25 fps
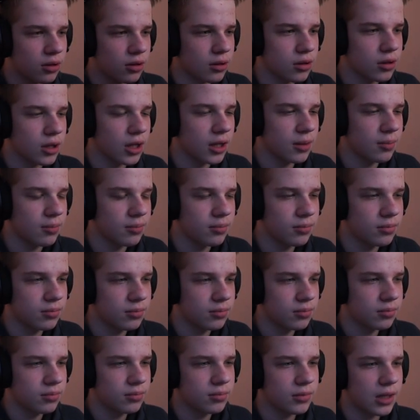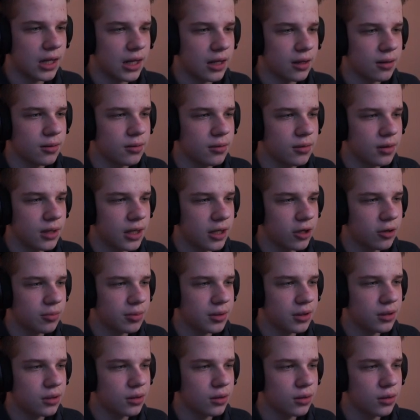the same like Lego
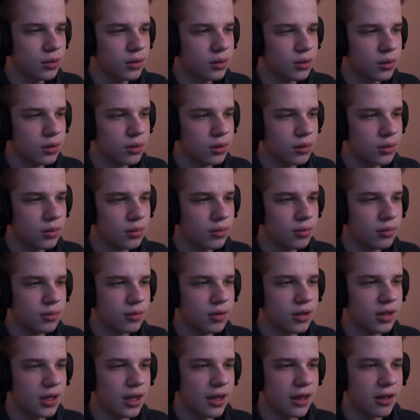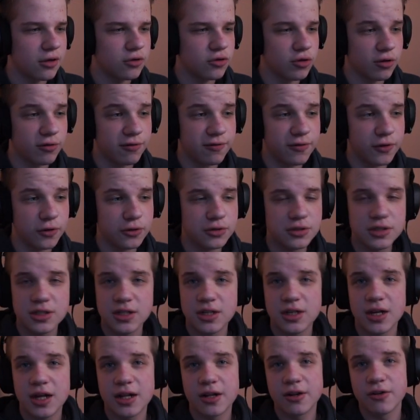pieces. It's just
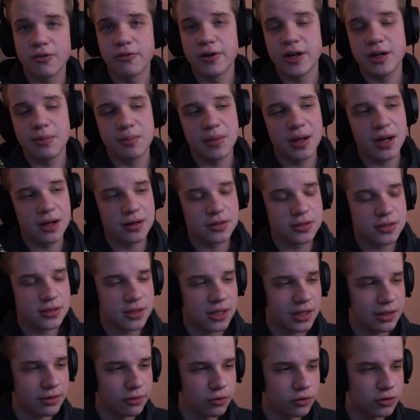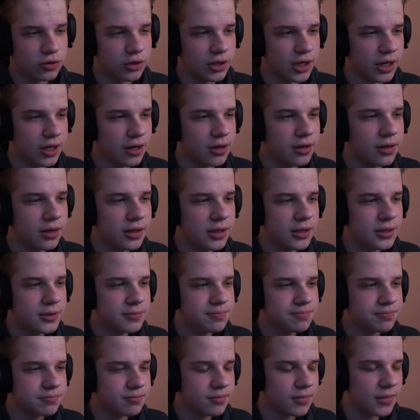floating. I don't really mind. It looks okay.
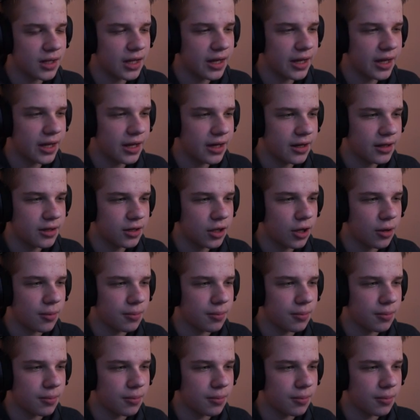And yeah,